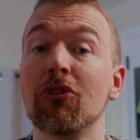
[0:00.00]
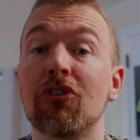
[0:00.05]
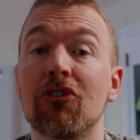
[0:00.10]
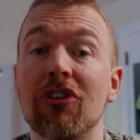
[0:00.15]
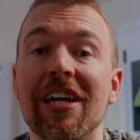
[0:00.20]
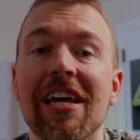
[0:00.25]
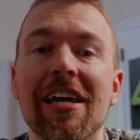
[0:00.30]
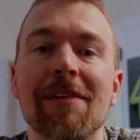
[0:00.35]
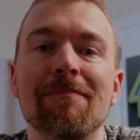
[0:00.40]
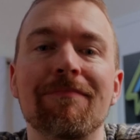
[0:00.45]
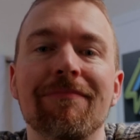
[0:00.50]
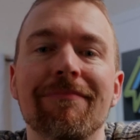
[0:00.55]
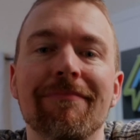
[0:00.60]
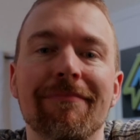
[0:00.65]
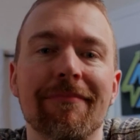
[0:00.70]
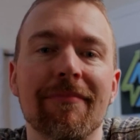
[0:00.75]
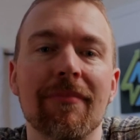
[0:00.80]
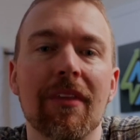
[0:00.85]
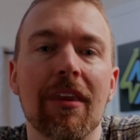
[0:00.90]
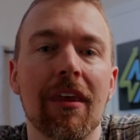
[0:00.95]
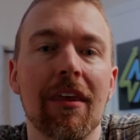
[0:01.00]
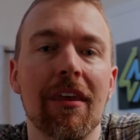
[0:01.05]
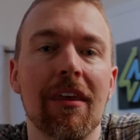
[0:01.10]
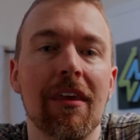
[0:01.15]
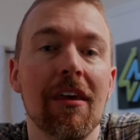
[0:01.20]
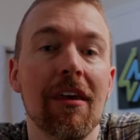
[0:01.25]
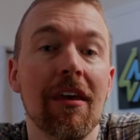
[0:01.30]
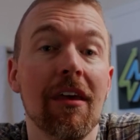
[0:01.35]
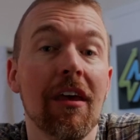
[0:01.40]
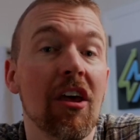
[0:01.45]
create.
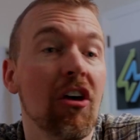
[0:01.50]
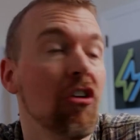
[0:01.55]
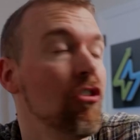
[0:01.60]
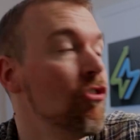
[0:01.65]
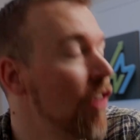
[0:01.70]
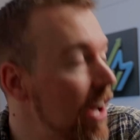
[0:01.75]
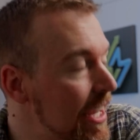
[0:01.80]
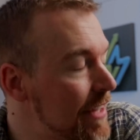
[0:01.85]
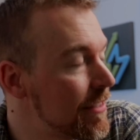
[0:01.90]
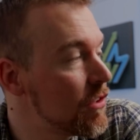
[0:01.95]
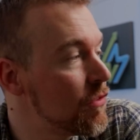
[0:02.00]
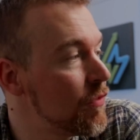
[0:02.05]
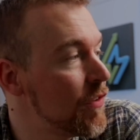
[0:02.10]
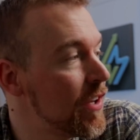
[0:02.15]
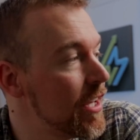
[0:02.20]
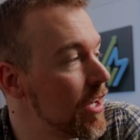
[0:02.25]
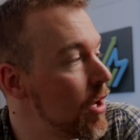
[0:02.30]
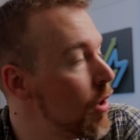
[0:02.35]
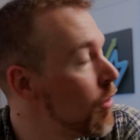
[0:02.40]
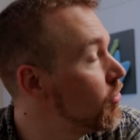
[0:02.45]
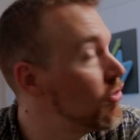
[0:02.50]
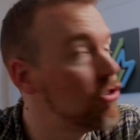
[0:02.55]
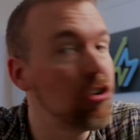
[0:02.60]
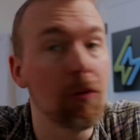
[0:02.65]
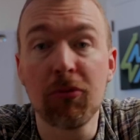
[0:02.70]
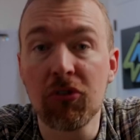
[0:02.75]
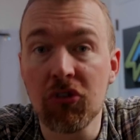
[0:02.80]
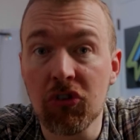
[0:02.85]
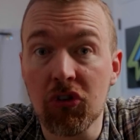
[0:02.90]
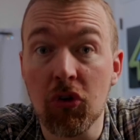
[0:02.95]
Like this video,
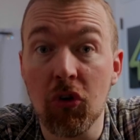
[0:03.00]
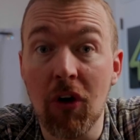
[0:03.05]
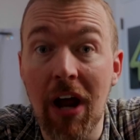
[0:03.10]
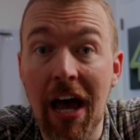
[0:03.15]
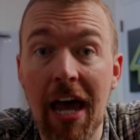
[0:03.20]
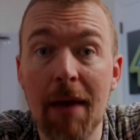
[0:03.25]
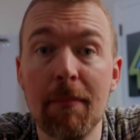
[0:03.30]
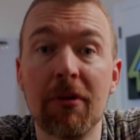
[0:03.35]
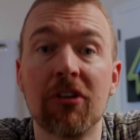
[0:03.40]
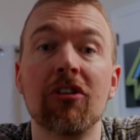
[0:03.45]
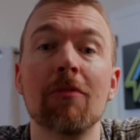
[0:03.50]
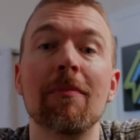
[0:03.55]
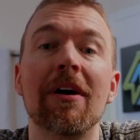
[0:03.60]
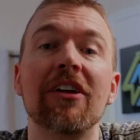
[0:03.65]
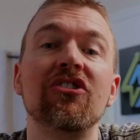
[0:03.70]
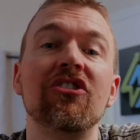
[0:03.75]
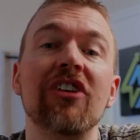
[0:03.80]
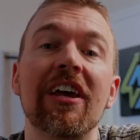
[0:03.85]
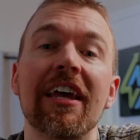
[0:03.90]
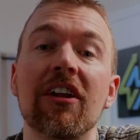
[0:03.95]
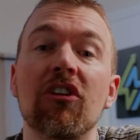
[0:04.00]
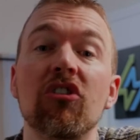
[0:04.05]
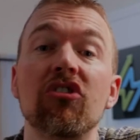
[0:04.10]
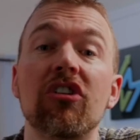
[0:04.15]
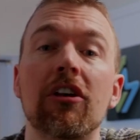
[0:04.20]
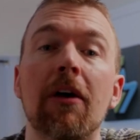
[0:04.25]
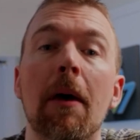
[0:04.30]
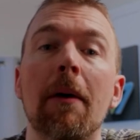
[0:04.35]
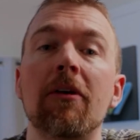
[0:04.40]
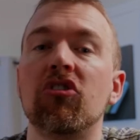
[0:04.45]
subscribe to my channels,
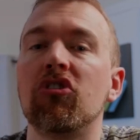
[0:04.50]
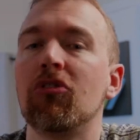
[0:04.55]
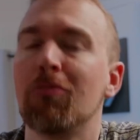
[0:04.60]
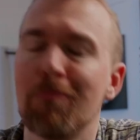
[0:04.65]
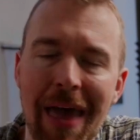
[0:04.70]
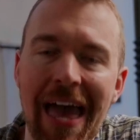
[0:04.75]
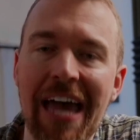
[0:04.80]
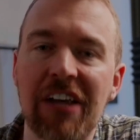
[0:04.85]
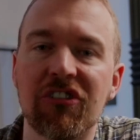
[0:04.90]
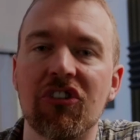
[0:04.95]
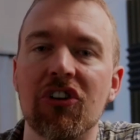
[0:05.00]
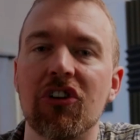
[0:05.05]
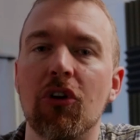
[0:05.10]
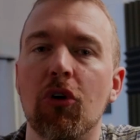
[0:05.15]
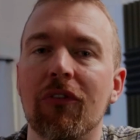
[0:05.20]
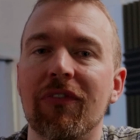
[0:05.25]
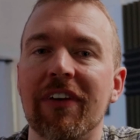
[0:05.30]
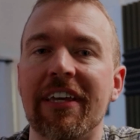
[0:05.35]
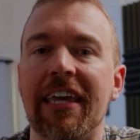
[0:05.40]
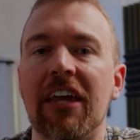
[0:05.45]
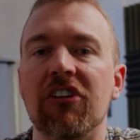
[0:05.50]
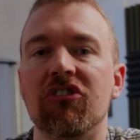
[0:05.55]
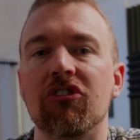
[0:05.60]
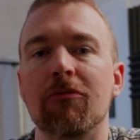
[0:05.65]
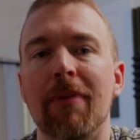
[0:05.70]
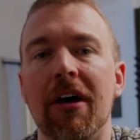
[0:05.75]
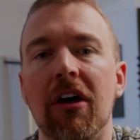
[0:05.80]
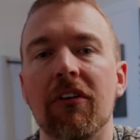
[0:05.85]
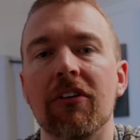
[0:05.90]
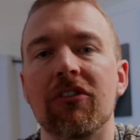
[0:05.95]
smash the notification
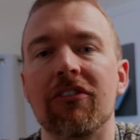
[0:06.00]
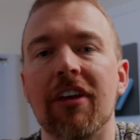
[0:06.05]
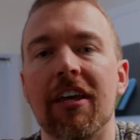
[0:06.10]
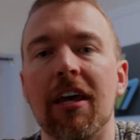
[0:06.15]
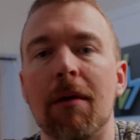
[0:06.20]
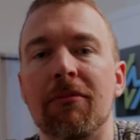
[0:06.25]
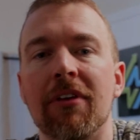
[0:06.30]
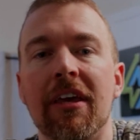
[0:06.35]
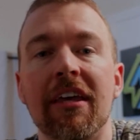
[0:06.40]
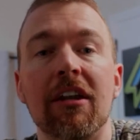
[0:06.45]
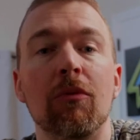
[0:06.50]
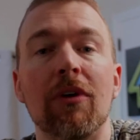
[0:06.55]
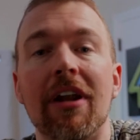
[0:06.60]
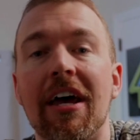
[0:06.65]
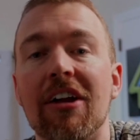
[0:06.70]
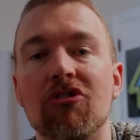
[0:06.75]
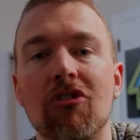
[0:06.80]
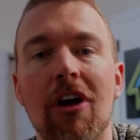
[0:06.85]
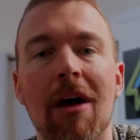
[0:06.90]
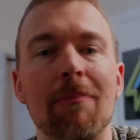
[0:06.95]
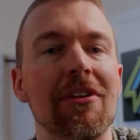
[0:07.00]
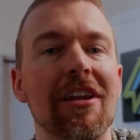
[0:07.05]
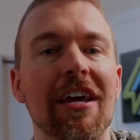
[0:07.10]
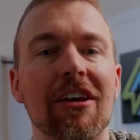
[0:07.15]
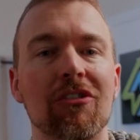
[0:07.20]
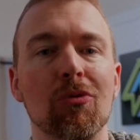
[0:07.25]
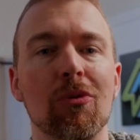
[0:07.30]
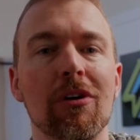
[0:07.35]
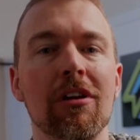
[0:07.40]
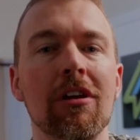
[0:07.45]
bell to stay updated when I drop the
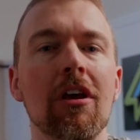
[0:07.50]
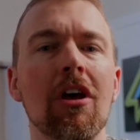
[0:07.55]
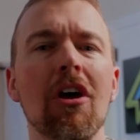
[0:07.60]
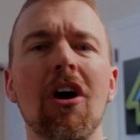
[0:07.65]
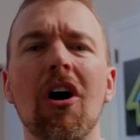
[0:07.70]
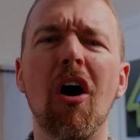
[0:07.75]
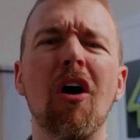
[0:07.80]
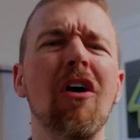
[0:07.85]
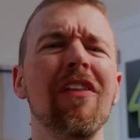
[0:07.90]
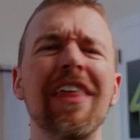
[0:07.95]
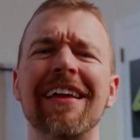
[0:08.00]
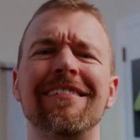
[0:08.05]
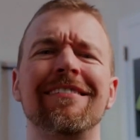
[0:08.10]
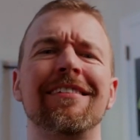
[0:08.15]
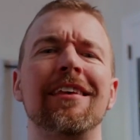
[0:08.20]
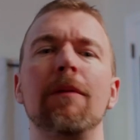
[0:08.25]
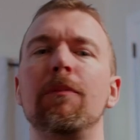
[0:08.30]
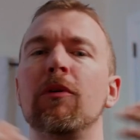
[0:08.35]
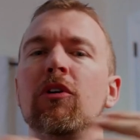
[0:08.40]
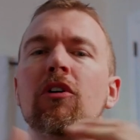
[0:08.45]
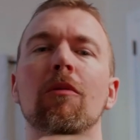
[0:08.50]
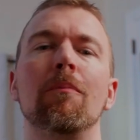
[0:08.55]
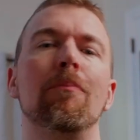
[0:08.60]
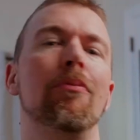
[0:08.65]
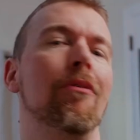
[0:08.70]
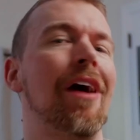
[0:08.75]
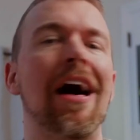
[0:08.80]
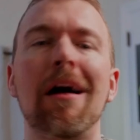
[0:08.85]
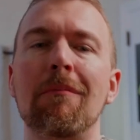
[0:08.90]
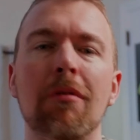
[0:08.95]
next one. All that typical
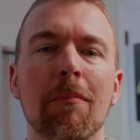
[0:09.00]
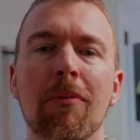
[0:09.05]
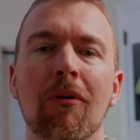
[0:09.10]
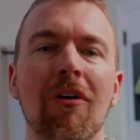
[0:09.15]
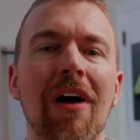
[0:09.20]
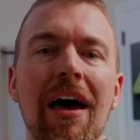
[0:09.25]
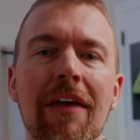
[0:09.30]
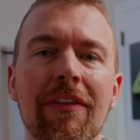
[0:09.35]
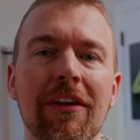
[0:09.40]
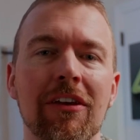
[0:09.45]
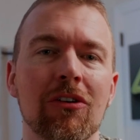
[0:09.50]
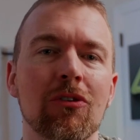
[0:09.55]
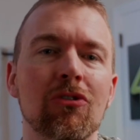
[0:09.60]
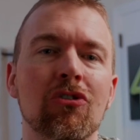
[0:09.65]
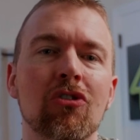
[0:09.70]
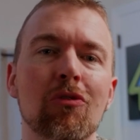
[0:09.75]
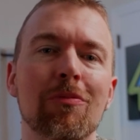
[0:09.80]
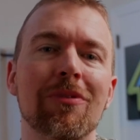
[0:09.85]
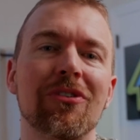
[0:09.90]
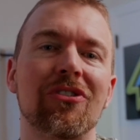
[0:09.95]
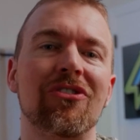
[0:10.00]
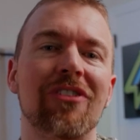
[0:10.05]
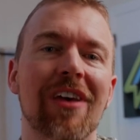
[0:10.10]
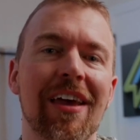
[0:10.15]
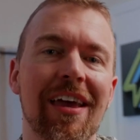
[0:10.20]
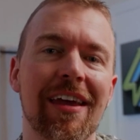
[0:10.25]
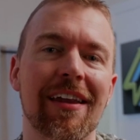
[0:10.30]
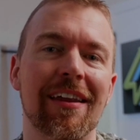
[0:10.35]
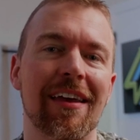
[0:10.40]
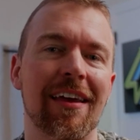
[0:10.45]
blah blah blah that YouTubers
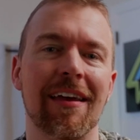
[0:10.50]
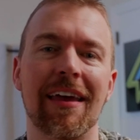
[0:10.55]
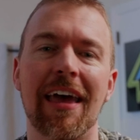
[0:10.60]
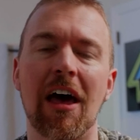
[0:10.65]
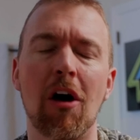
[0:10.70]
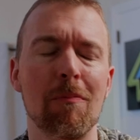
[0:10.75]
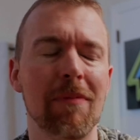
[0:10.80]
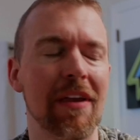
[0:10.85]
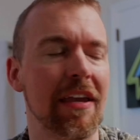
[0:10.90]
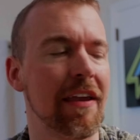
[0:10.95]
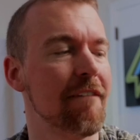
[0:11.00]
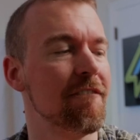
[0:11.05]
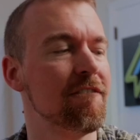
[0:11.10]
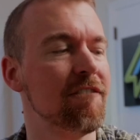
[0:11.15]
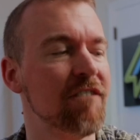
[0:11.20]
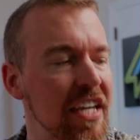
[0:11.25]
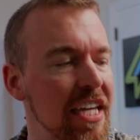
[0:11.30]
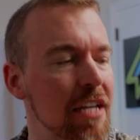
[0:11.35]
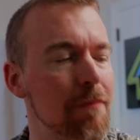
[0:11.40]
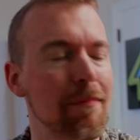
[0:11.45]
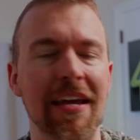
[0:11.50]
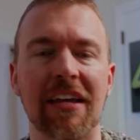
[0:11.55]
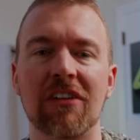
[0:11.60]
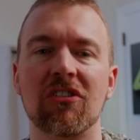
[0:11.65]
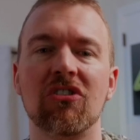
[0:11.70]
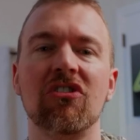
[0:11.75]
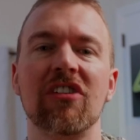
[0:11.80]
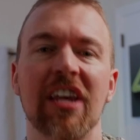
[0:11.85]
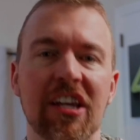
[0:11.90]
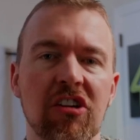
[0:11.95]
say to help me feed my
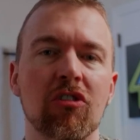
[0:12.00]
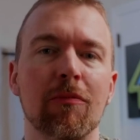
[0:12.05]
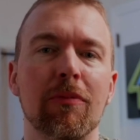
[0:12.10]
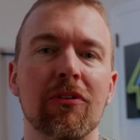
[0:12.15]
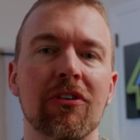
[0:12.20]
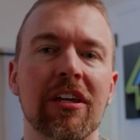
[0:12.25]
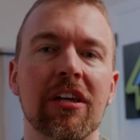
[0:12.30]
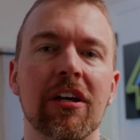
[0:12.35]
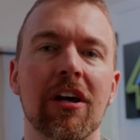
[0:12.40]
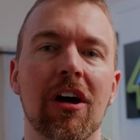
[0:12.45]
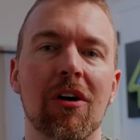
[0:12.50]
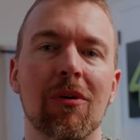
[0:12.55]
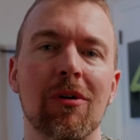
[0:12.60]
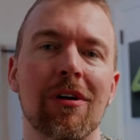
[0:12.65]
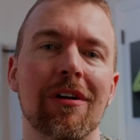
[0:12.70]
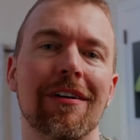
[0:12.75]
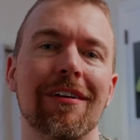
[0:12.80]
insatiable ego.